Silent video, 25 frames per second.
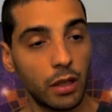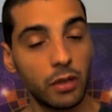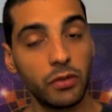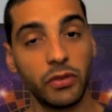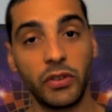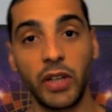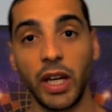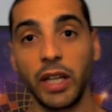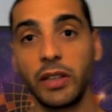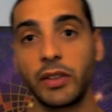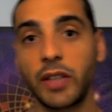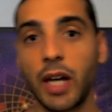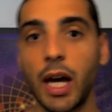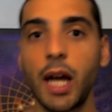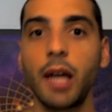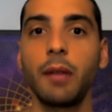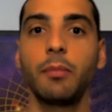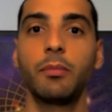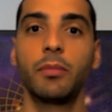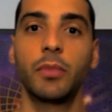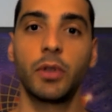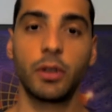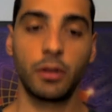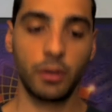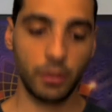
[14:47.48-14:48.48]
Daytime
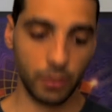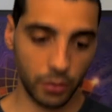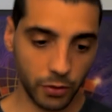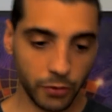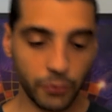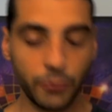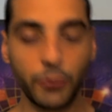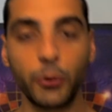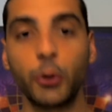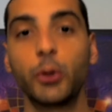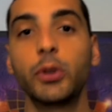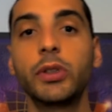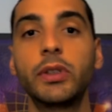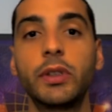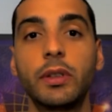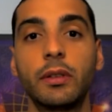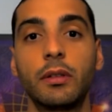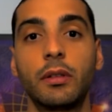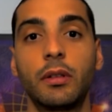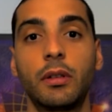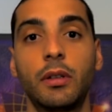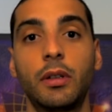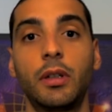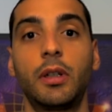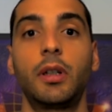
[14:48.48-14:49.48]
food,
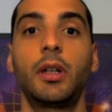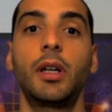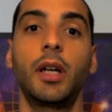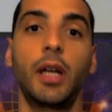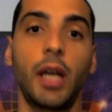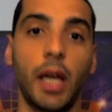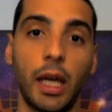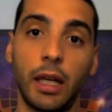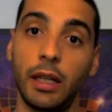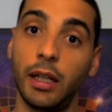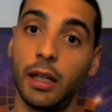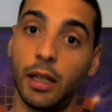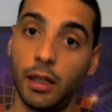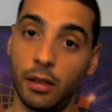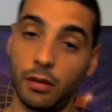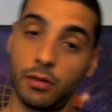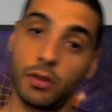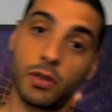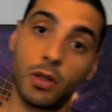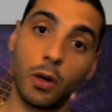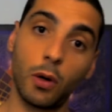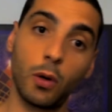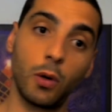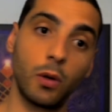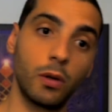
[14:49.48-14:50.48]
and
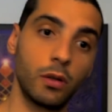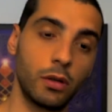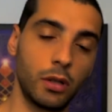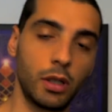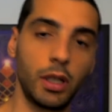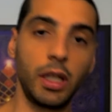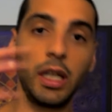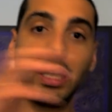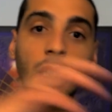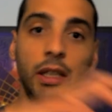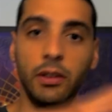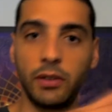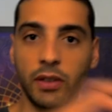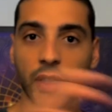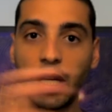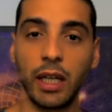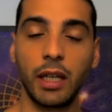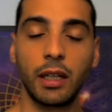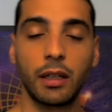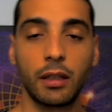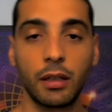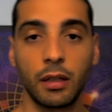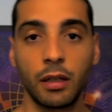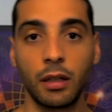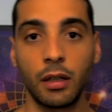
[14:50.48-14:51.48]
so
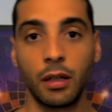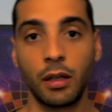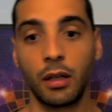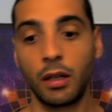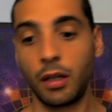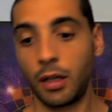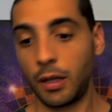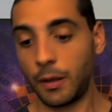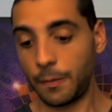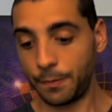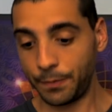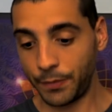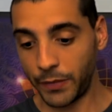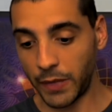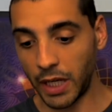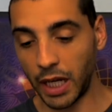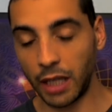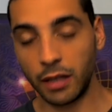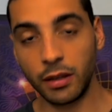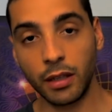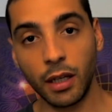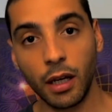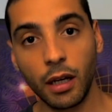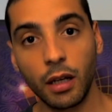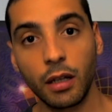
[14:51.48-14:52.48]
intake,
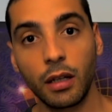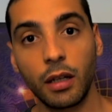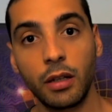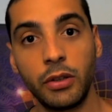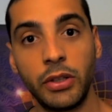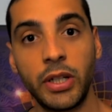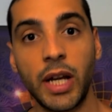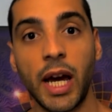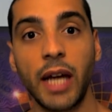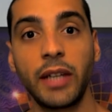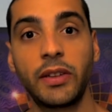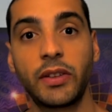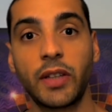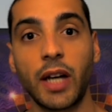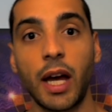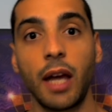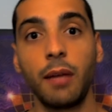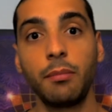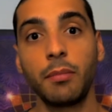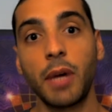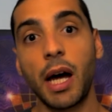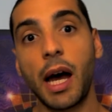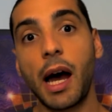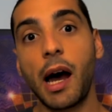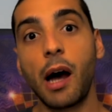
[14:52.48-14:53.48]
and
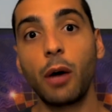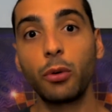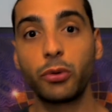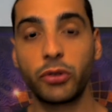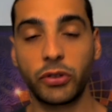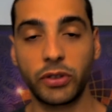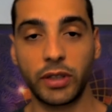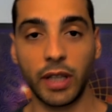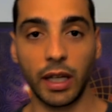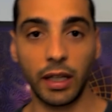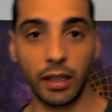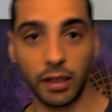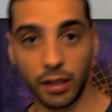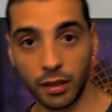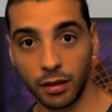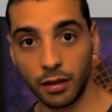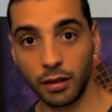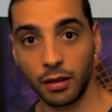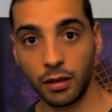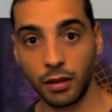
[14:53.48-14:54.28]
nighttime outtake.